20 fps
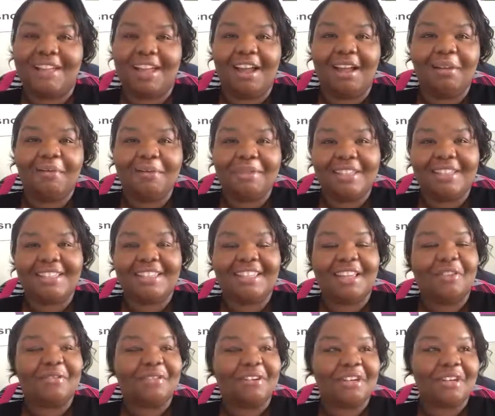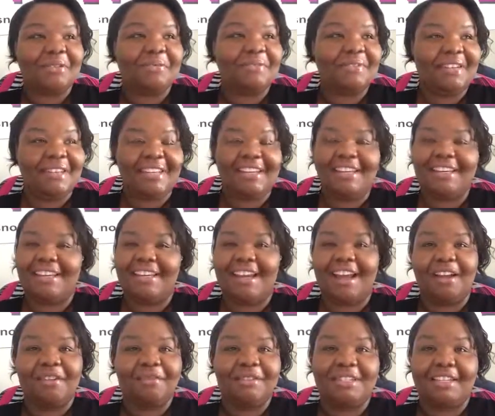comments that were coming in.
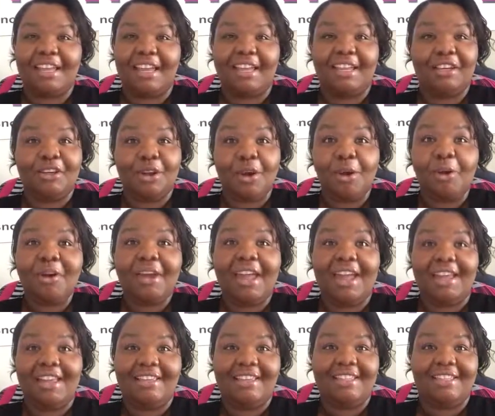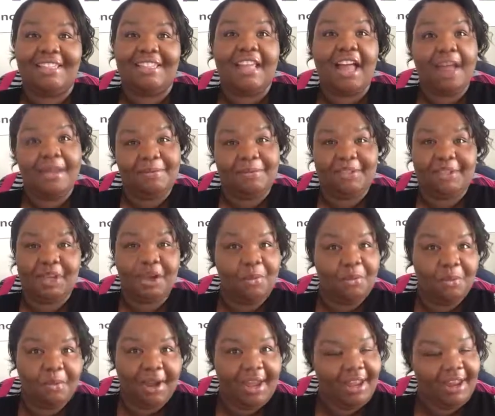I was like, no, it has to stop
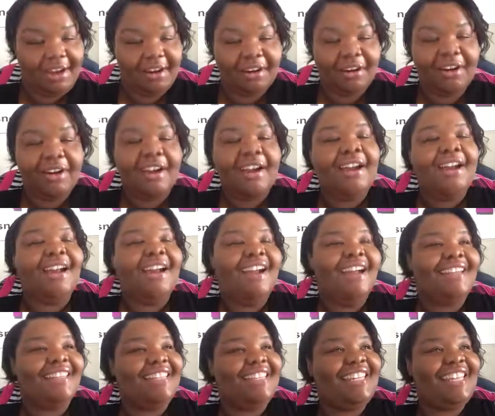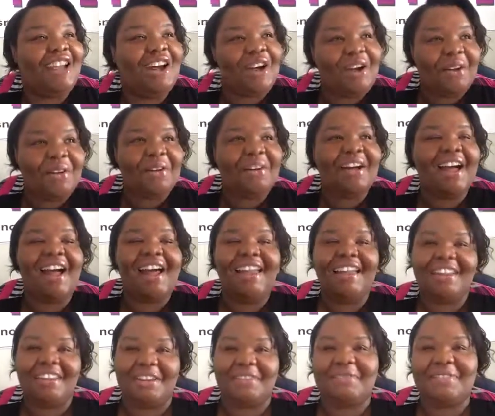somewhere. So I
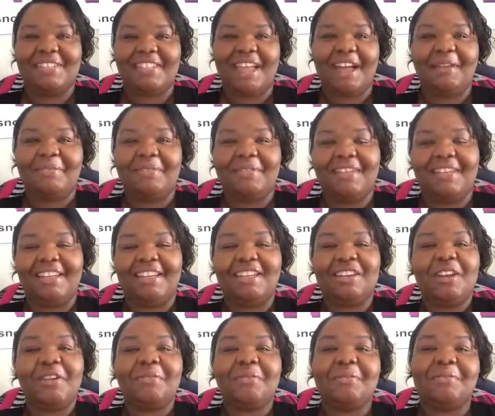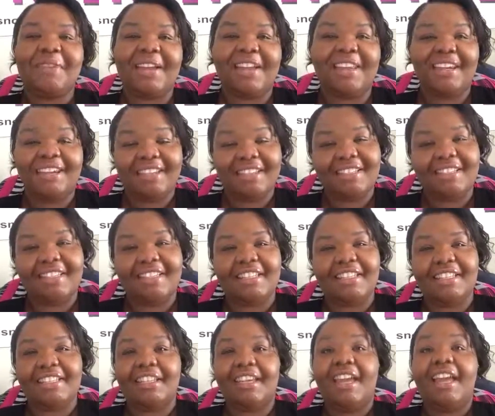ended up stopping it. No one paid it
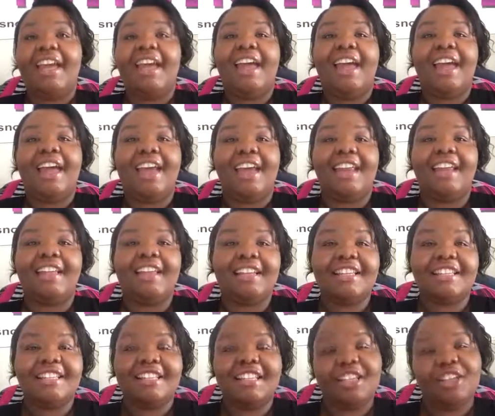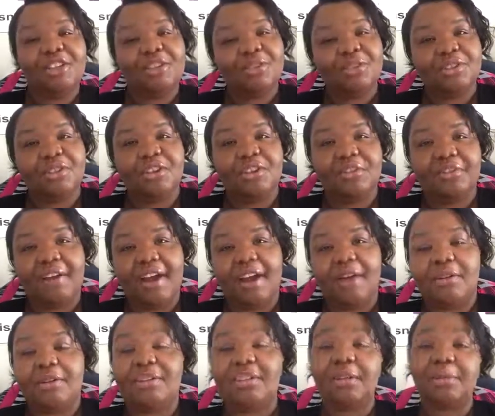attention, and it continued to go
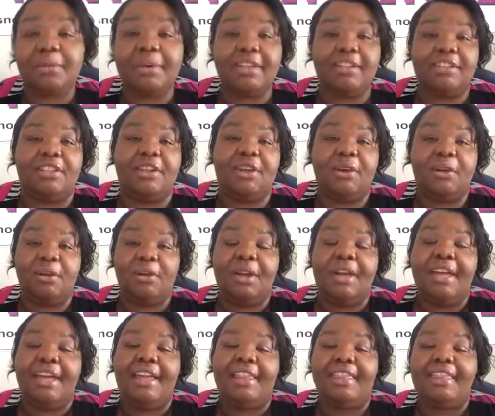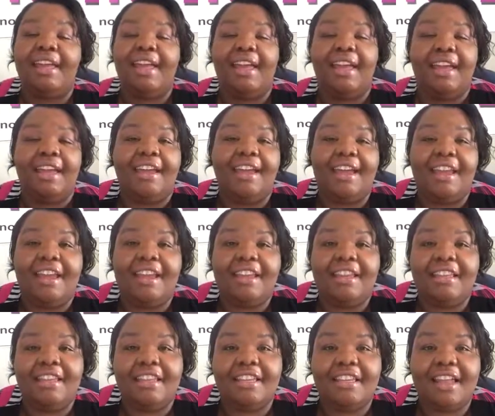viral. So much so that
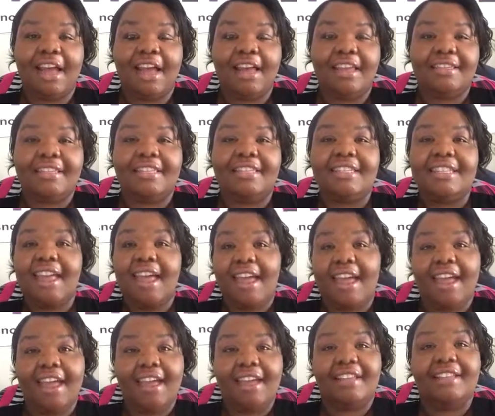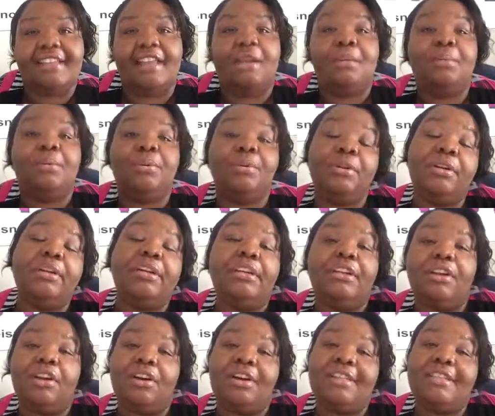it got snagged and
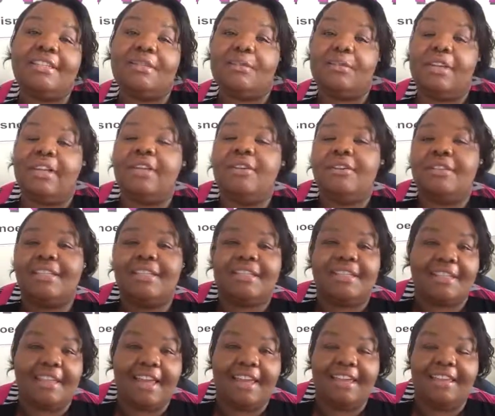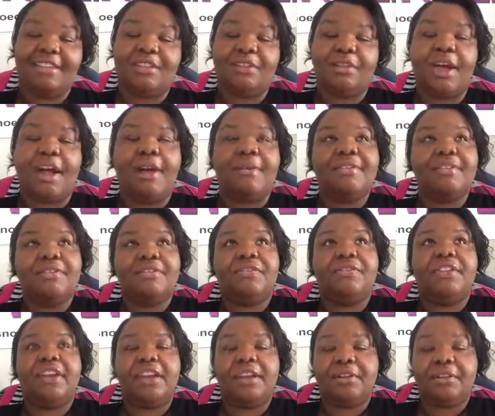put on someone else's site. So I was
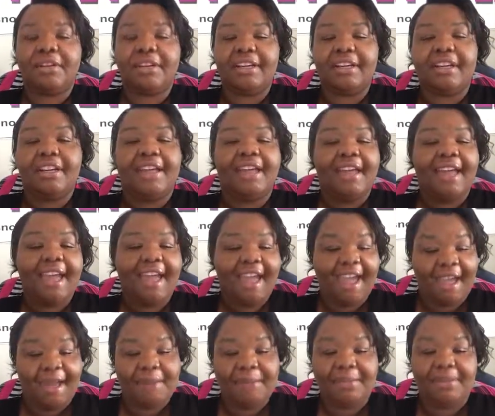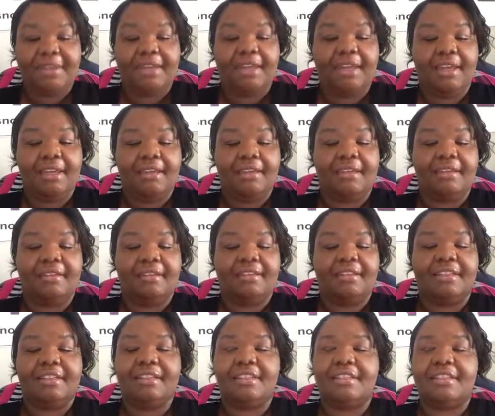very happy and
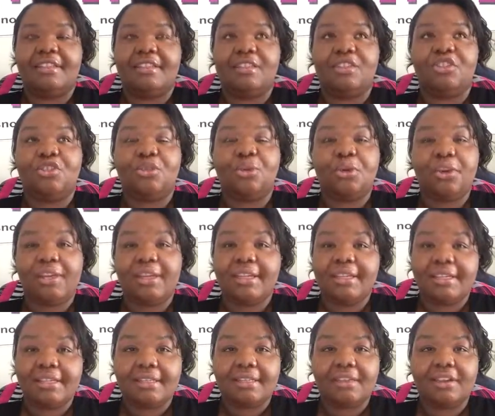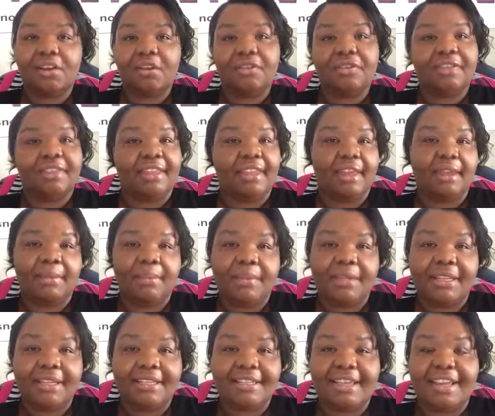just joyous over that
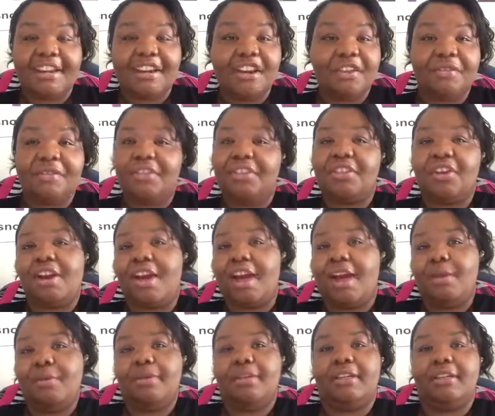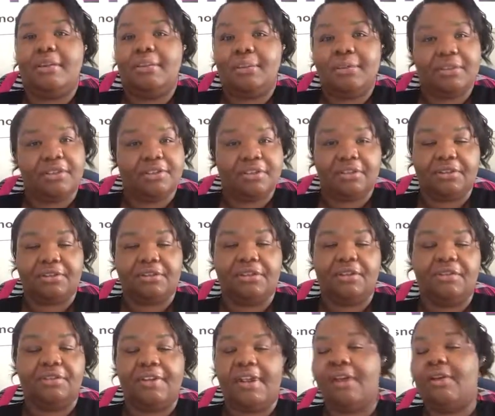because I never thought I would get a picture to
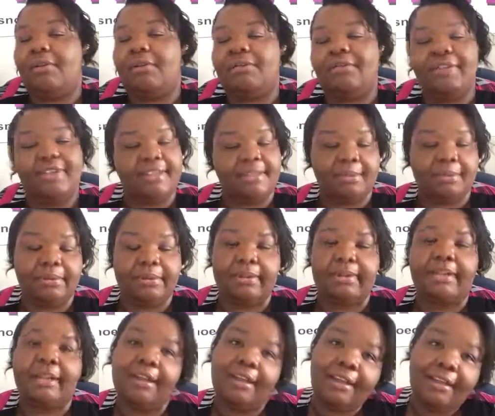go viral on Facebook.